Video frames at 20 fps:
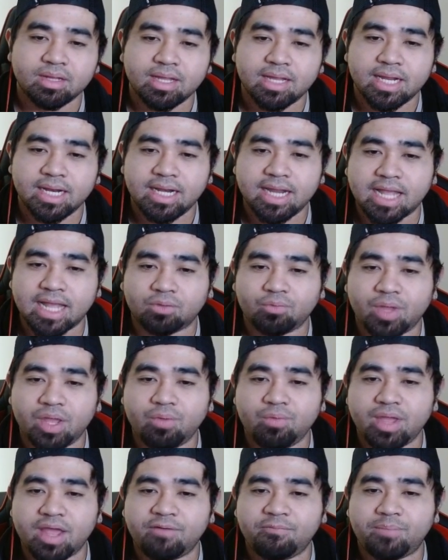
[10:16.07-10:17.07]
That way,
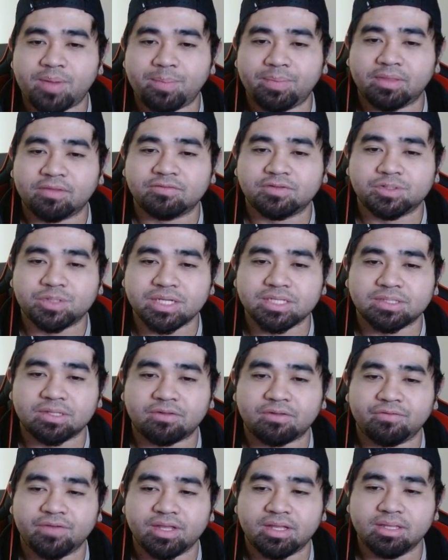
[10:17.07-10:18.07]
we have Puppet of Strings on
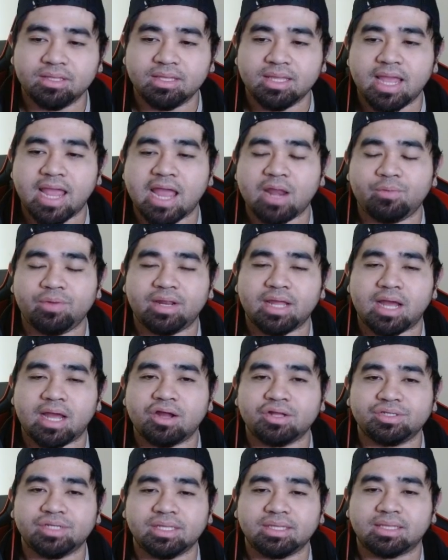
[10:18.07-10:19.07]
the field, and with the
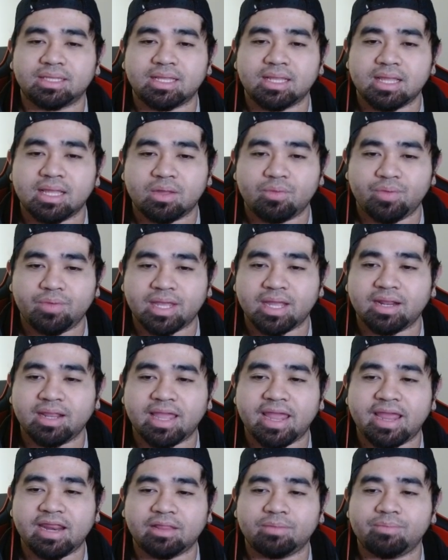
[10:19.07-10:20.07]
Argent, we can
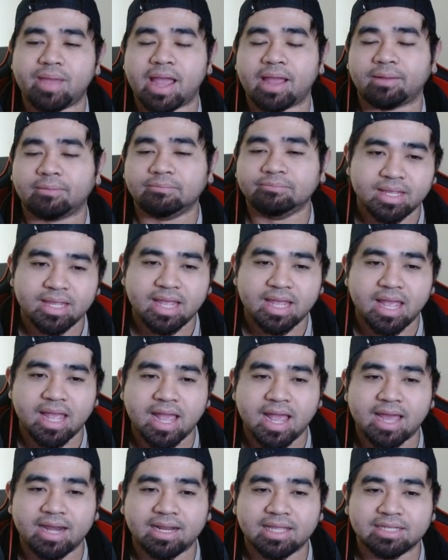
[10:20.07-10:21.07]
gain it back.
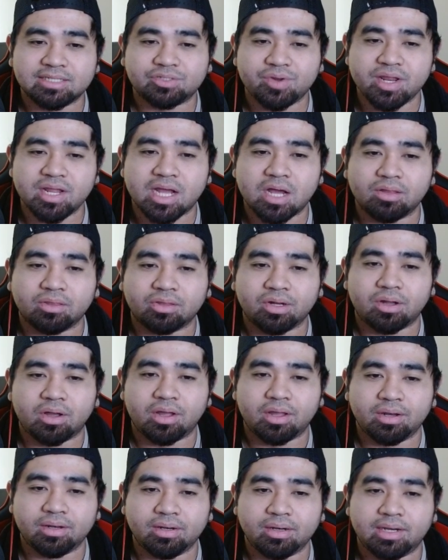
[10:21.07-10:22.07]
Add a string counter
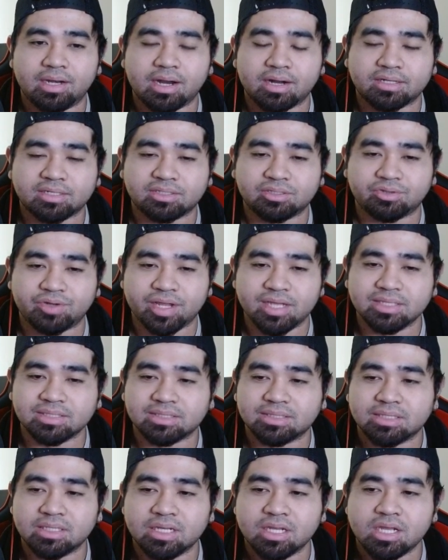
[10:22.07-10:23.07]
on Dark
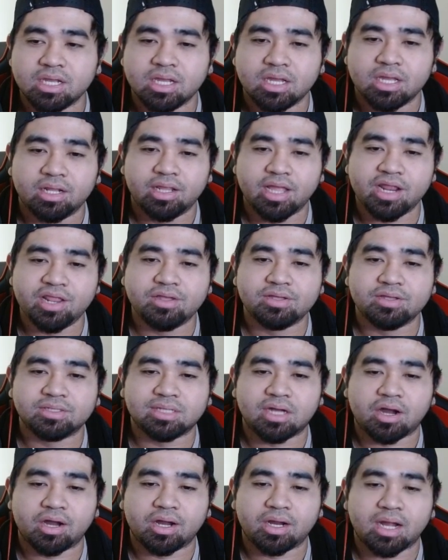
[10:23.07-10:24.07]
Strings, then use
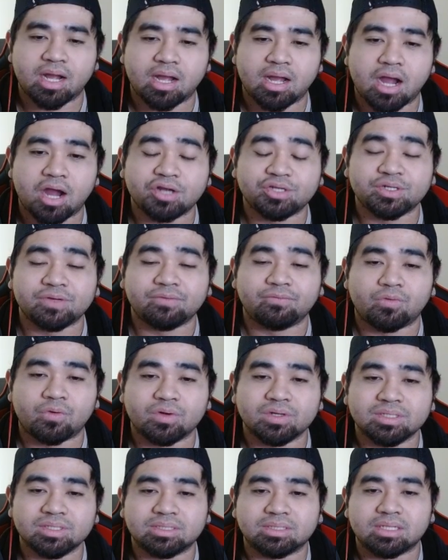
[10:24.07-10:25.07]
the Argent
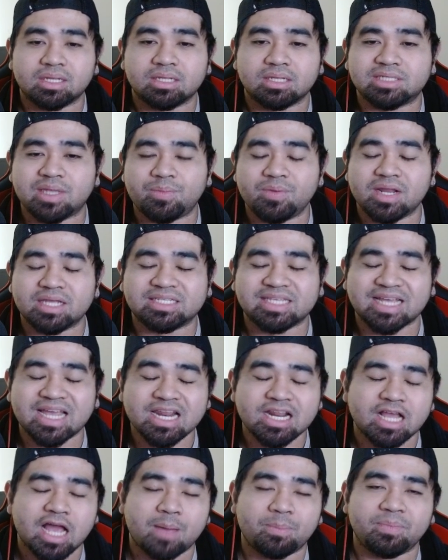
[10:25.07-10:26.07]
Force, summon a
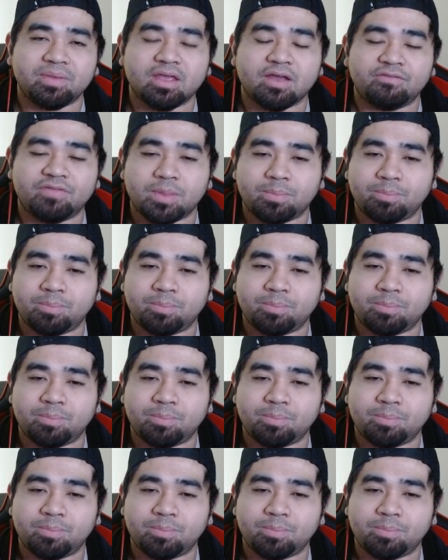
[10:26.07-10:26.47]
second copy of